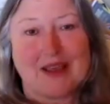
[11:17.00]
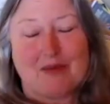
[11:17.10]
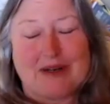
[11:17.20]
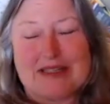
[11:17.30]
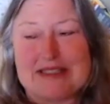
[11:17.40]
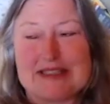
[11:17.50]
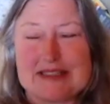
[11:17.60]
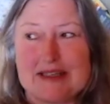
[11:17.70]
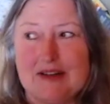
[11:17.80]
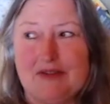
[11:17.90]
Well, it's it's
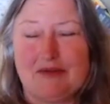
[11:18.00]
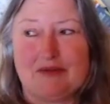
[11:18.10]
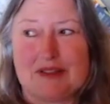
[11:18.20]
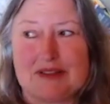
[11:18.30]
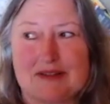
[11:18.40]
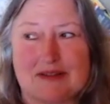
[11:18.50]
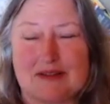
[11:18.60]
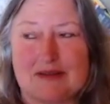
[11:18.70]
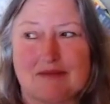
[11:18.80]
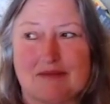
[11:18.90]
kind of it's
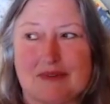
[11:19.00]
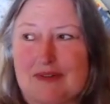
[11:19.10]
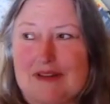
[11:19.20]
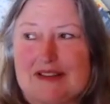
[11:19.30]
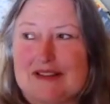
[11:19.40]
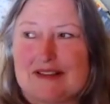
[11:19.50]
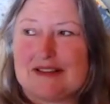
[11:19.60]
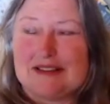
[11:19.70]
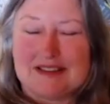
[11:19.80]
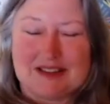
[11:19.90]
it's
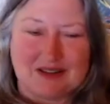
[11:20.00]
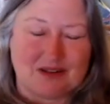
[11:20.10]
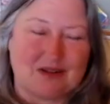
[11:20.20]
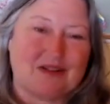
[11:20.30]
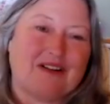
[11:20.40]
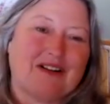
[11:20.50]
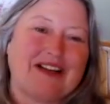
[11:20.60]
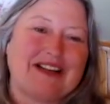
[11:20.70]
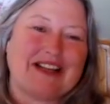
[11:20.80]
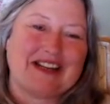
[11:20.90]
clear
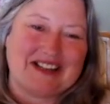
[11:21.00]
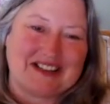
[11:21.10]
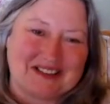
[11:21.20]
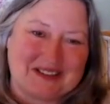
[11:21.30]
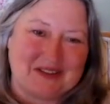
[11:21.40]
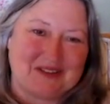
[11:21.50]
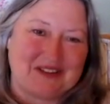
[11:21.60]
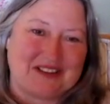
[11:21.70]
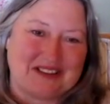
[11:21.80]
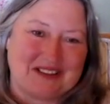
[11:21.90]
and getting clearer
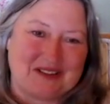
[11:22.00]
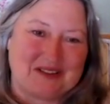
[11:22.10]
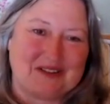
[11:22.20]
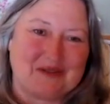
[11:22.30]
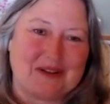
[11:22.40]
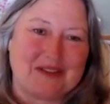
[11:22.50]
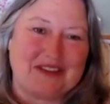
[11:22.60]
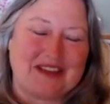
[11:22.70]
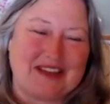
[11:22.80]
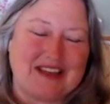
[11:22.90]
and clearer what
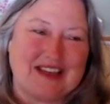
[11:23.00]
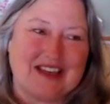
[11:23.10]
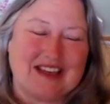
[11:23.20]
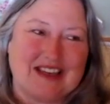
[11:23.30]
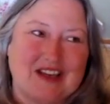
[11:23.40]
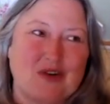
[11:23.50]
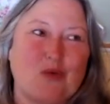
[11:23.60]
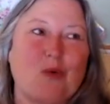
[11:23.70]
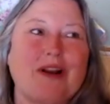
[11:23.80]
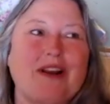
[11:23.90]
the
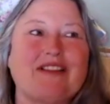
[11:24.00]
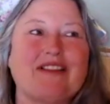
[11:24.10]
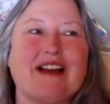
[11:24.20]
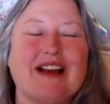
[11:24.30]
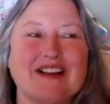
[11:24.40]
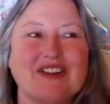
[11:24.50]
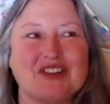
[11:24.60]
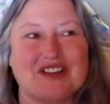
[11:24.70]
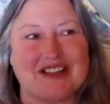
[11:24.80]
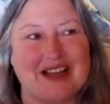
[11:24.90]
what is
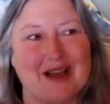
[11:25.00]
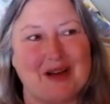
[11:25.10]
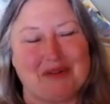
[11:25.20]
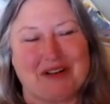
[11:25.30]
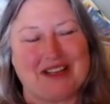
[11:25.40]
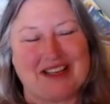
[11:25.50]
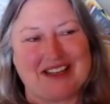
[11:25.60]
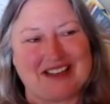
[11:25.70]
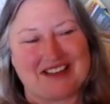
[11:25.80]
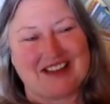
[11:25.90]
actually happening
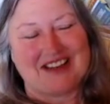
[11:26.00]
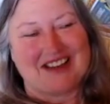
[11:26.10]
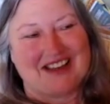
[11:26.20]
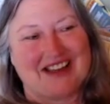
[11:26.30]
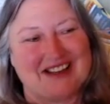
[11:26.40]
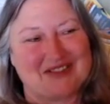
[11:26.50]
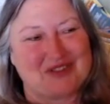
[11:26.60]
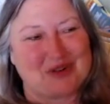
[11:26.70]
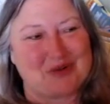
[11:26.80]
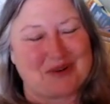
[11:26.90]
and and
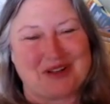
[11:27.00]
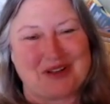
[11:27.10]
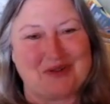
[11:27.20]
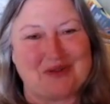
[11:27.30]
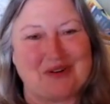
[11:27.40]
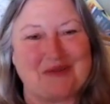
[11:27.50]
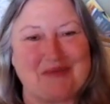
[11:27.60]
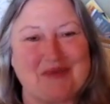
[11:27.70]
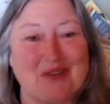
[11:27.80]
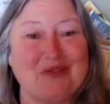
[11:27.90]
so when you um,
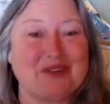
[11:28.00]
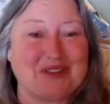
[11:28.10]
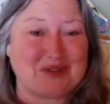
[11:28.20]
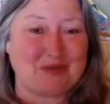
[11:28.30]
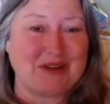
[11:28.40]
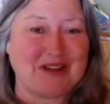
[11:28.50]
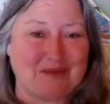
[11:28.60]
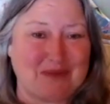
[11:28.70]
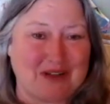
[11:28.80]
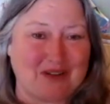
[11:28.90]
offered to speak a
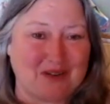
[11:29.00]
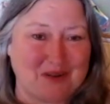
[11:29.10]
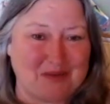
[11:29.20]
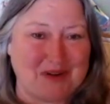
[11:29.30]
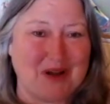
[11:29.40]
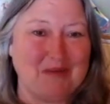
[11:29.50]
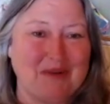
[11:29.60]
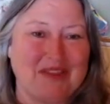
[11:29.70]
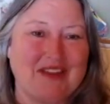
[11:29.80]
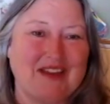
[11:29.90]
bit on
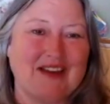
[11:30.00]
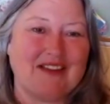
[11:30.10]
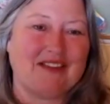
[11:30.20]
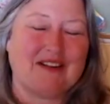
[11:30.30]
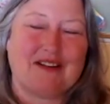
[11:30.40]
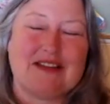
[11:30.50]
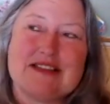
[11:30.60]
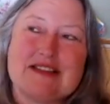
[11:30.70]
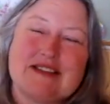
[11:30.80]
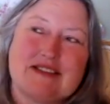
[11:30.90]
homeopathy, I thought
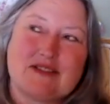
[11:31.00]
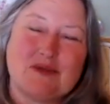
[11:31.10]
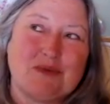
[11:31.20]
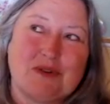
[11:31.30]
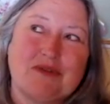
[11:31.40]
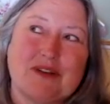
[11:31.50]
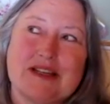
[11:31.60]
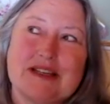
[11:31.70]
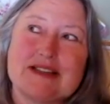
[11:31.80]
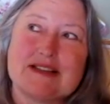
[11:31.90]
this is so perfect
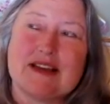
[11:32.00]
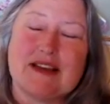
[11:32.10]
because